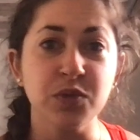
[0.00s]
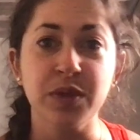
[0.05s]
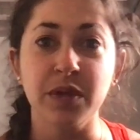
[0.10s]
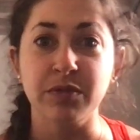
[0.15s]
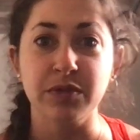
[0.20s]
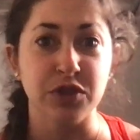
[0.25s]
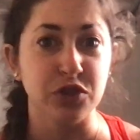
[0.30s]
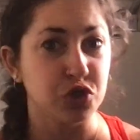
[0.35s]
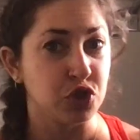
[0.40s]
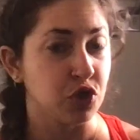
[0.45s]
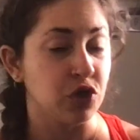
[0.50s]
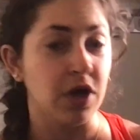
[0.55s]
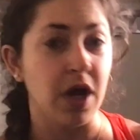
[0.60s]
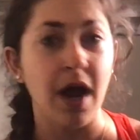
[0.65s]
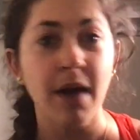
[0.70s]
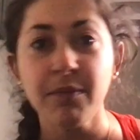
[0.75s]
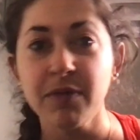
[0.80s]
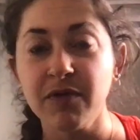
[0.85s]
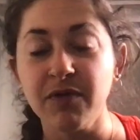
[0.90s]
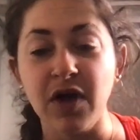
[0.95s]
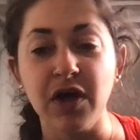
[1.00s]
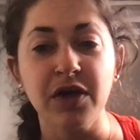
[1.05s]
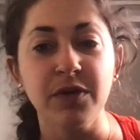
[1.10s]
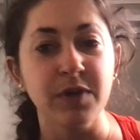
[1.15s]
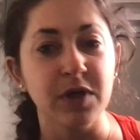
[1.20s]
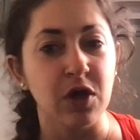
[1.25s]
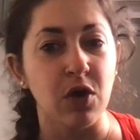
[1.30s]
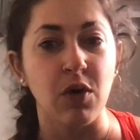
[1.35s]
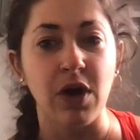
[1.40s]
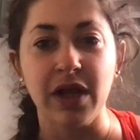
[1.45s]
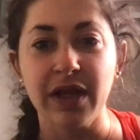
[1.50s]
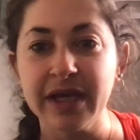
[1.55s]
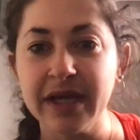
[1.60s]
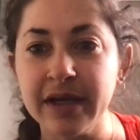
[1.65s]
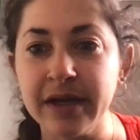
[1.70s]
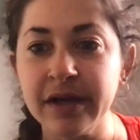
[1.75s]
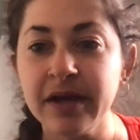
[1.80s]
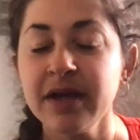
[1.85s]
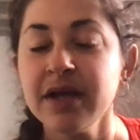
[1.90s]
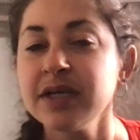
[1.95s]
able to turn up the volume and go all
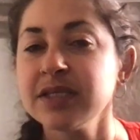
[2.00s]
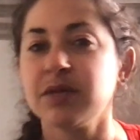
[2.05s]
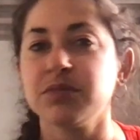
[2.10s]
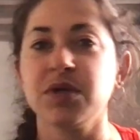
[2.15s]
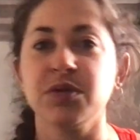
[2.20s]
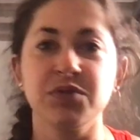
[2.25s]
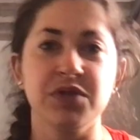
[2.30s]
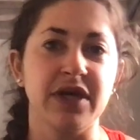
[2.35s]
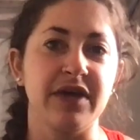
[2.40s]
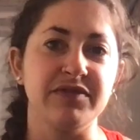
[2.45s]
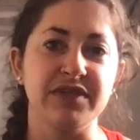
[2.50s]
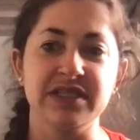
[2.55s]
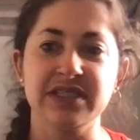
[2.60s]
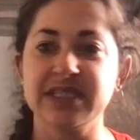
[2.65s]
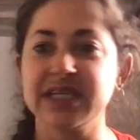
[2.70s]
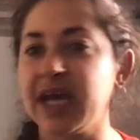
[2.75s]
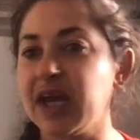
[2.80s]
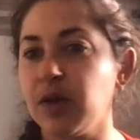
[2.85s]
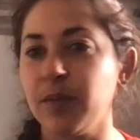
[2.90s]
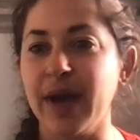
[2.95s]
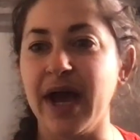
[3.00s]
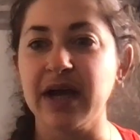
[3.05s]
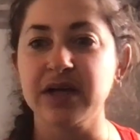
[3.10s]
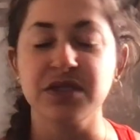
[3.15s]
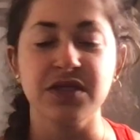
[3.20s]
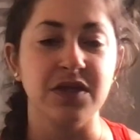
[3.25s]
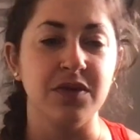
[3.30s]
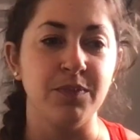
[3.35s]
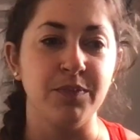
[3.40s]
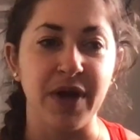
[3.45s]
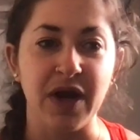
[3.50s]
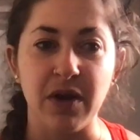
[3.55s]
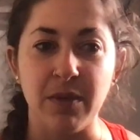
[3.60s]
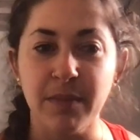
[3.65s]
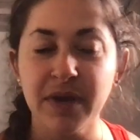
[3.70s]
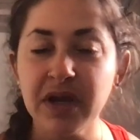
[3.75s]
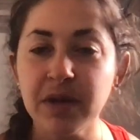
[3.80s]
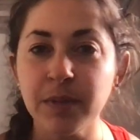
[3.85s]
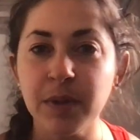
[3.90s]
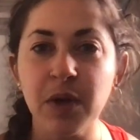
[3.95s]
in. Sometimes you'll have to scale back to the bare
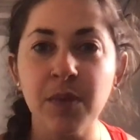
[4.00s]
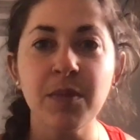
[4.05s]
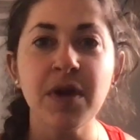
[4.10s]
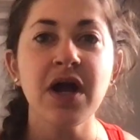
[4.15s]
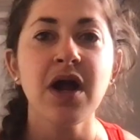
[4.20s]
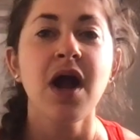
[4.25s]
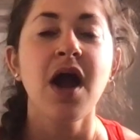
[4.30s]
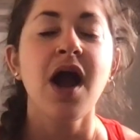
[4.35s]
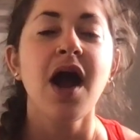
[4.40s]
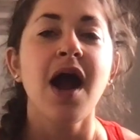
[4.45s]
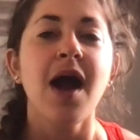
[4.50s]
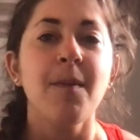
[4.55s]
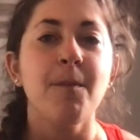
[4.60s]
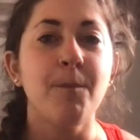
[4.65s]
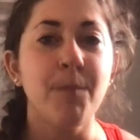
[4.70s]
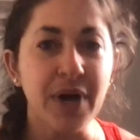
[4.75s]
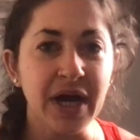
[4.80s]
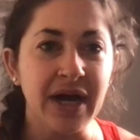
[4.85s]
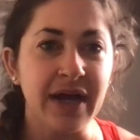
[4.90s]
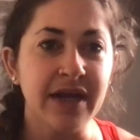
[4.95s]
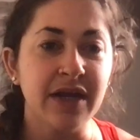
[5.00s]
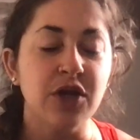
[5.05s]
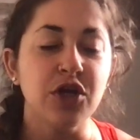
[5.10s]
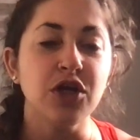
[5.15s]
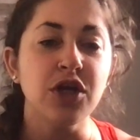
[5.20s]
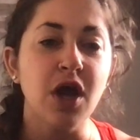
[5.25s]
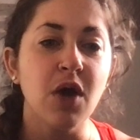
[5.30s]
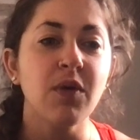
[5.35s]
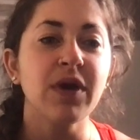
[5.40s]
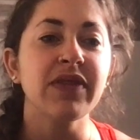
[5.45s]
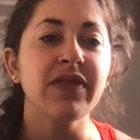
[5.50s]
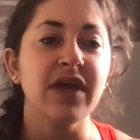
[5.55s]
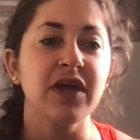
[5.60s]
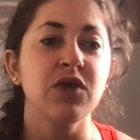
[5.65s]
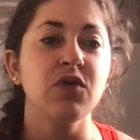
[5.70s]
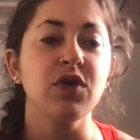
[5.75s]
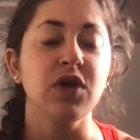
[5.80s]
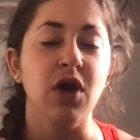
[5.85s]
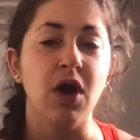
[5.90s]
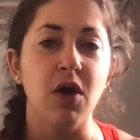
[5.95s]
minimum. But knowing that
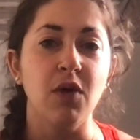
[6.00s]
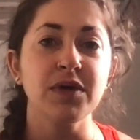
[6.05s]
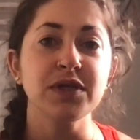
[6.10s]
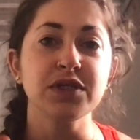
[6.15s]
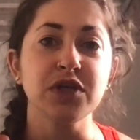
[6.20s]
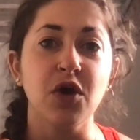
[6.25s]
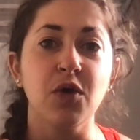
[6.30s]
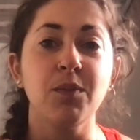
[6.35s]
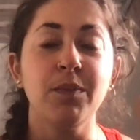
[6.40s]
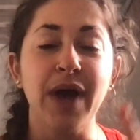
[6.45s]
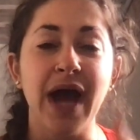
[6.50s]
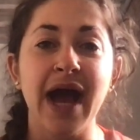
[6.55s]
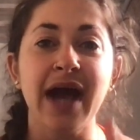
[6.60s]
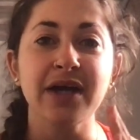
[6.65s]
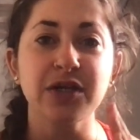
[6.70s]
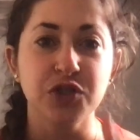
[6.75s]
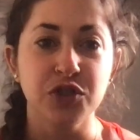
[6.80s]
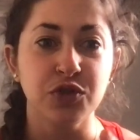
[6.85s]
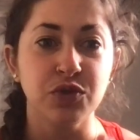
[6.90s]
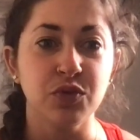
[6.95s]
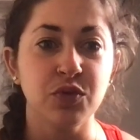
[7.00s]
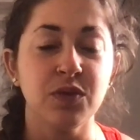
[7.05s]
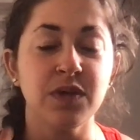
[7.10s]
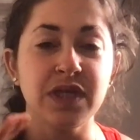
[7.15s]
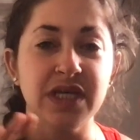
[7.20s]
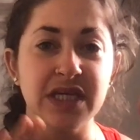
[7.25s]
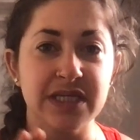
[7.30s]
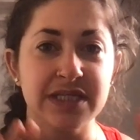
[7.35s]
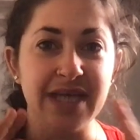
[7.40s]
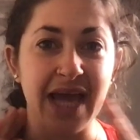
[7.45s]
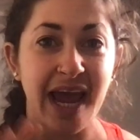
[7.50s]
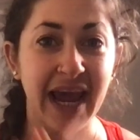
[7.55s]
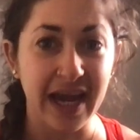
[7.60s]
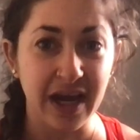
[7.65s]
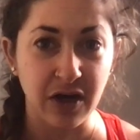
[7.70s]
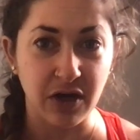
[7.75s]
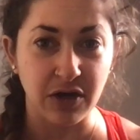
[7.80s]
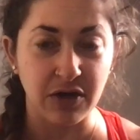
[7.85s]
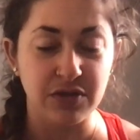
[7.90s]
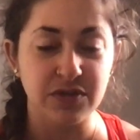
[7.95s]
you can always go back to these
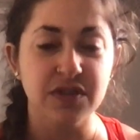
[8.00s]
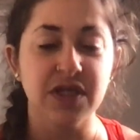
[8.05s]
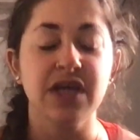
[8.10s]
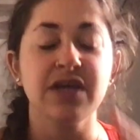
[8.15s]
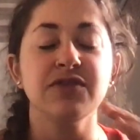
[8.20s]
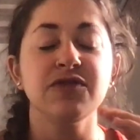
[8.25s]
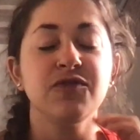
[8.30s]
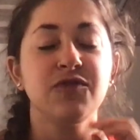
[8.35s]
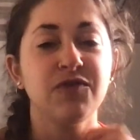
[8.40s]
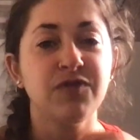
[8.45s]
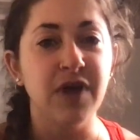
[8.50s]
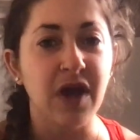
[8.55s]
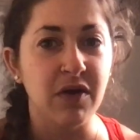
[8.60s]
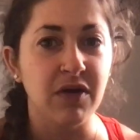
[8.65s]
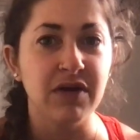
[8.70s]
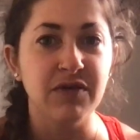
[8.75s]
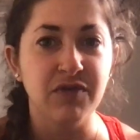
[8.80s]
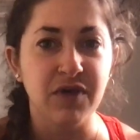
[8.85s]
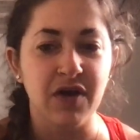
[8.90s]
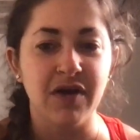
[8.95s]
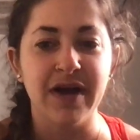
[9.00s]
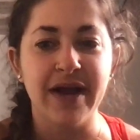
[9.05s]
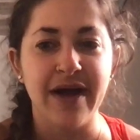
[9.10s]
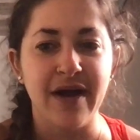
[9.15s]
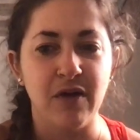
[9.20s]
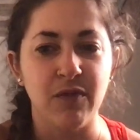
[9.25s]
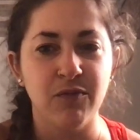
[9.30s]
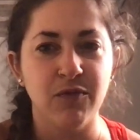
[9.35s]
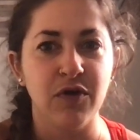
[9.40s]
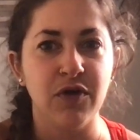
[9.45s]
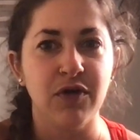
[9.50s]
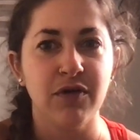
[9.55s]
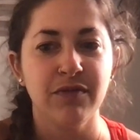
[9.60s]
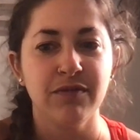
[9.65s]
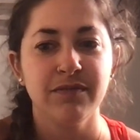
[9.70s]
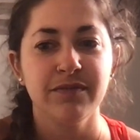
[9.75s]
anchors is very, very helpful.